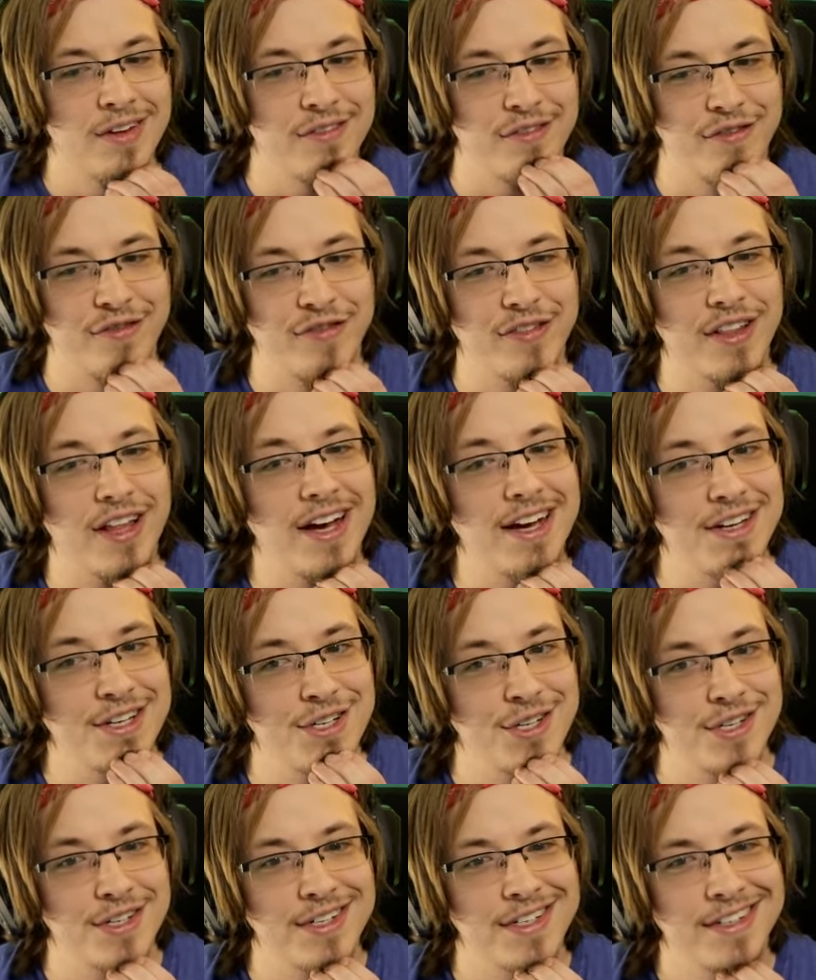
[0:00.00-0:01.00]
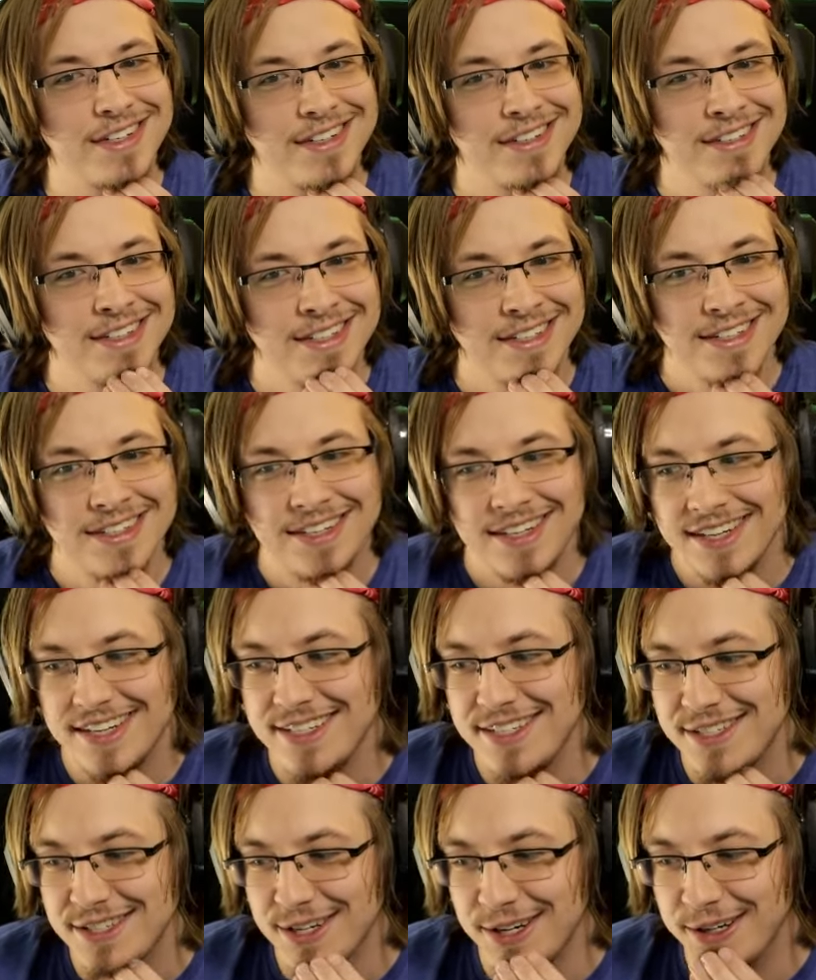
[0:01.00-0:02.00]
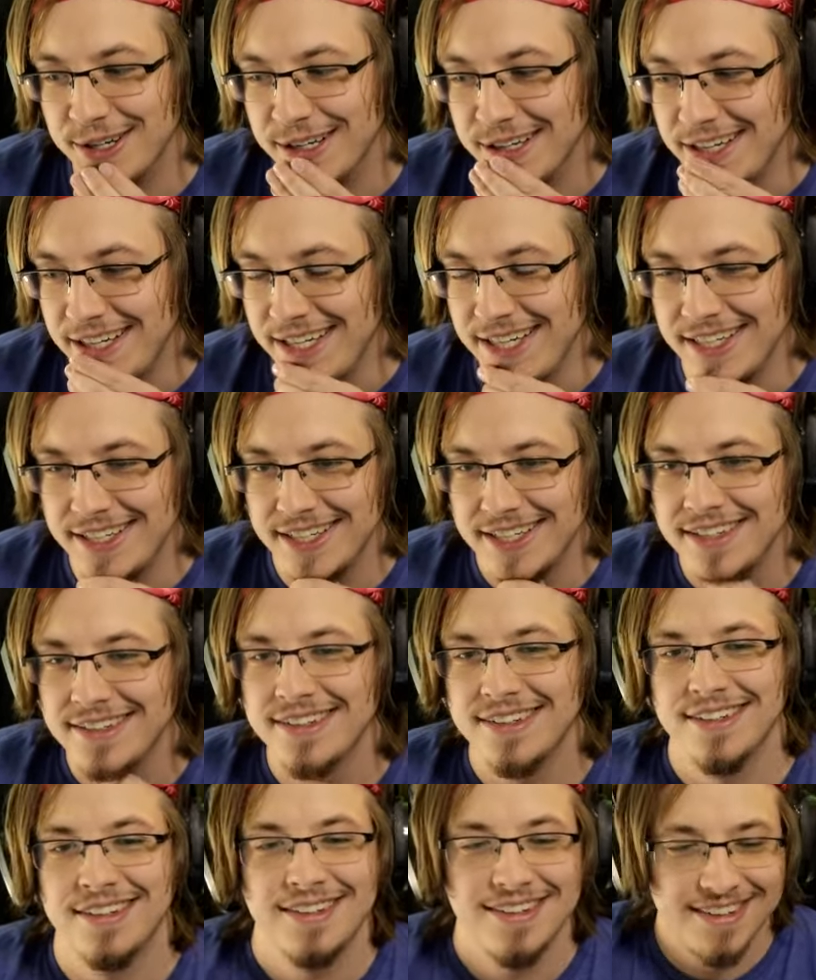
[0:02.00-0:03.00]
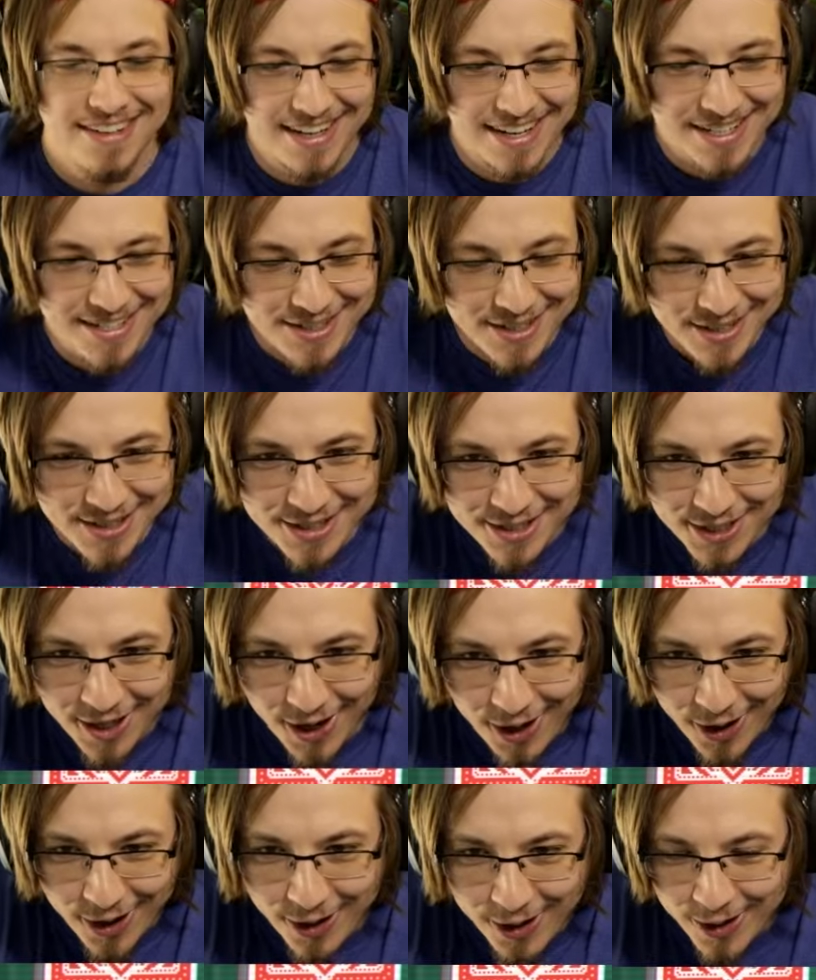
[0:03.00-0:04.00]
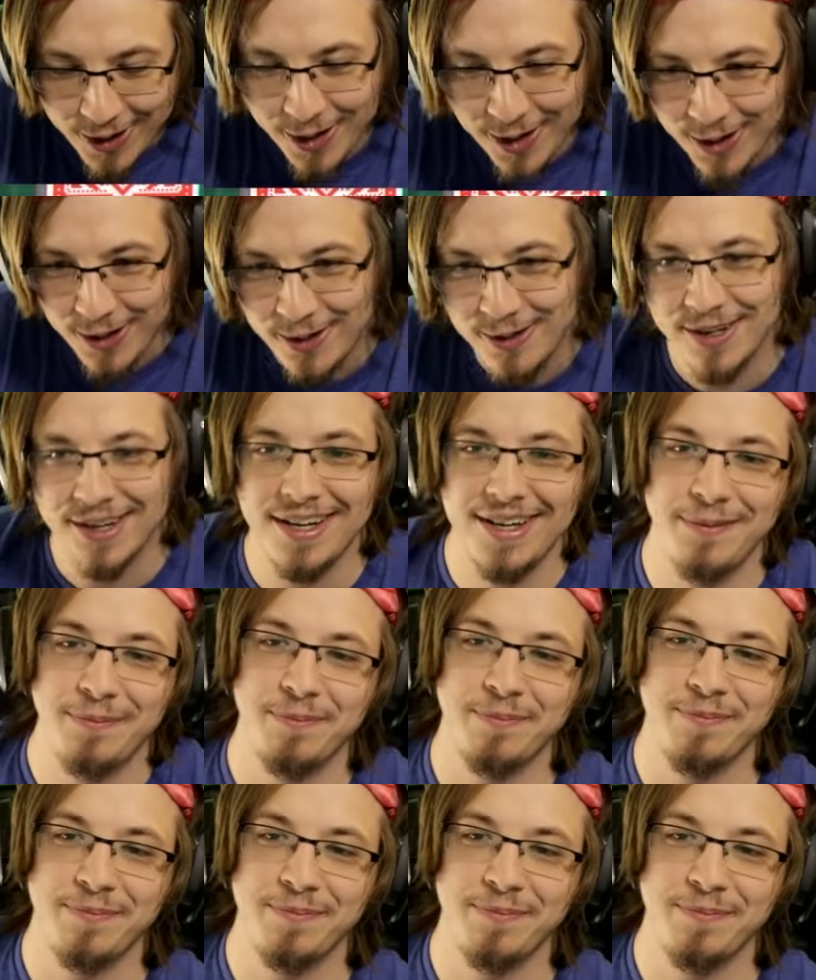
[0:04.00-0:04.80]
flush? That's so good. That's so good.